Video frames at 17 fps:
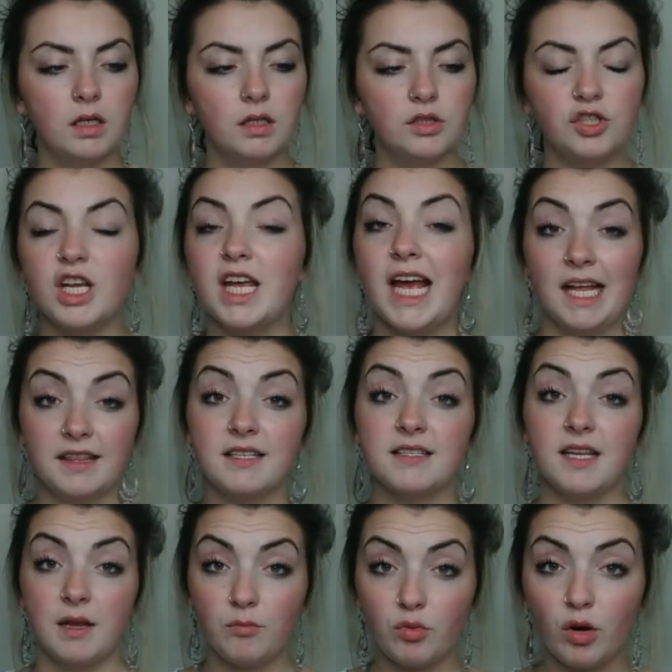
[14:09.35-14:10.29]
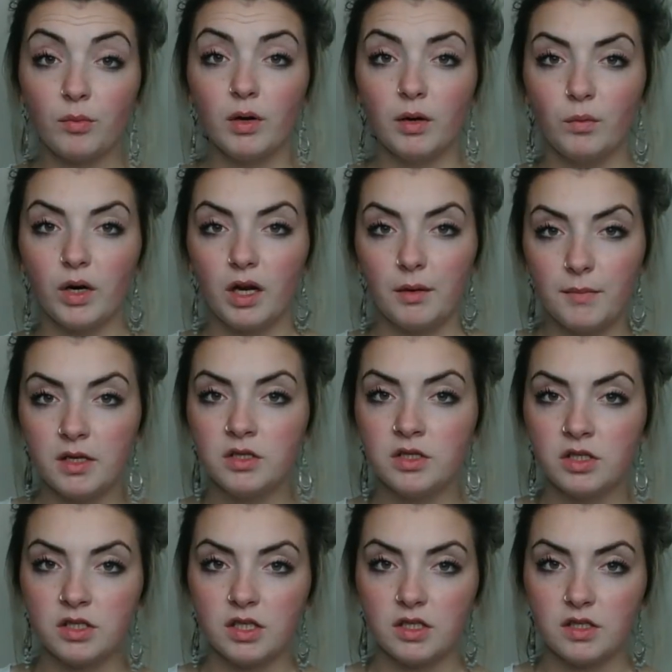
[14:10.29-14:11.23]
she had the same problem when I
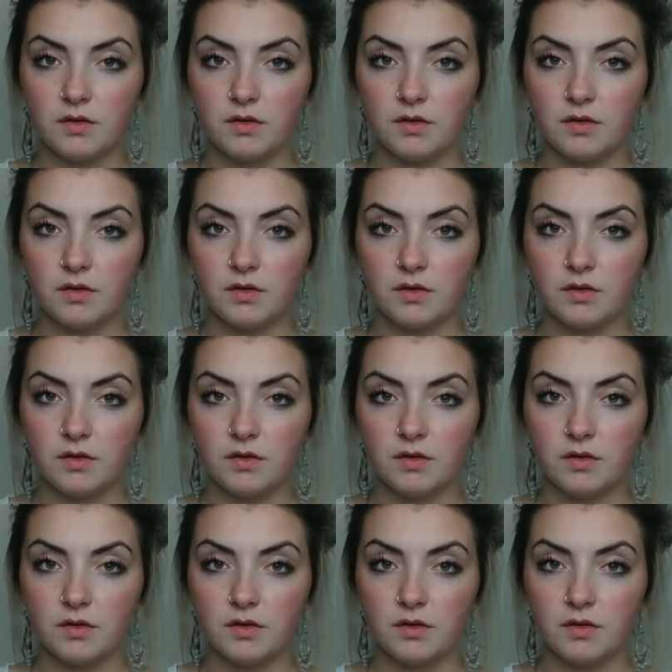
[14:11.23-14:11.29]
mentioned it